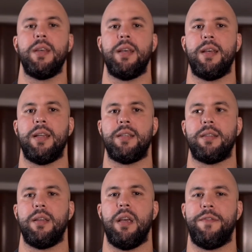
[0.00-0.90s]
And
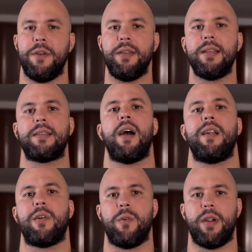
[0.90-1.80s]
if you're in this
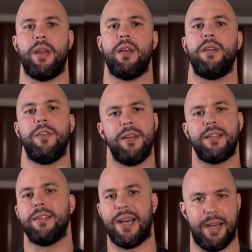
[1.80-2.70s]
category, you need
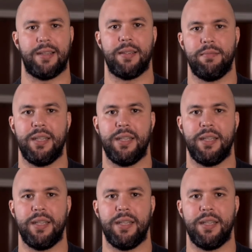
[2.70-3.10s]
to diet.